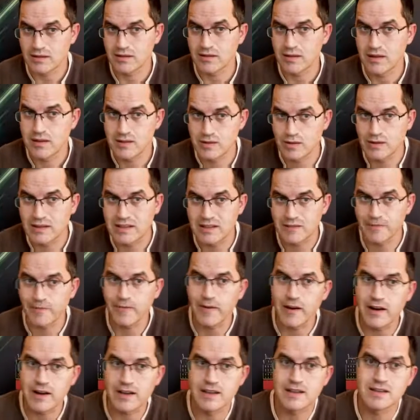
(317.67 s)
So it
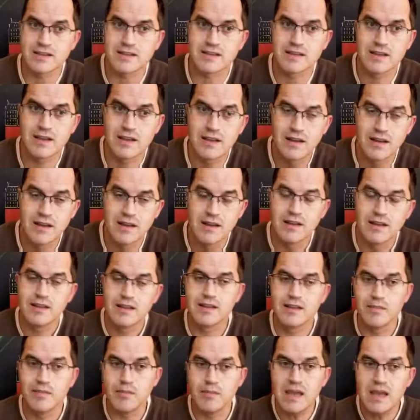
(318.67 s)
defines the
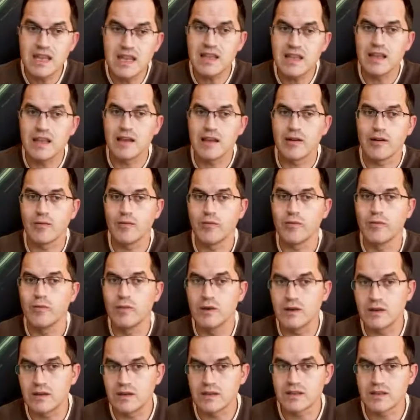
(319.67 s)
meaning of
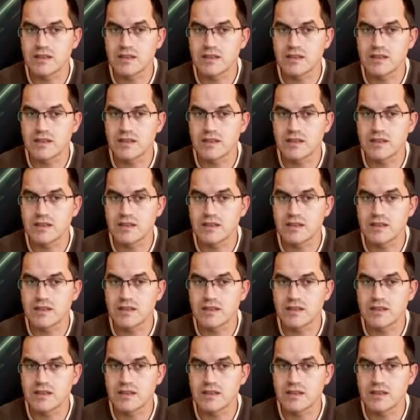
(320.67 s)
words,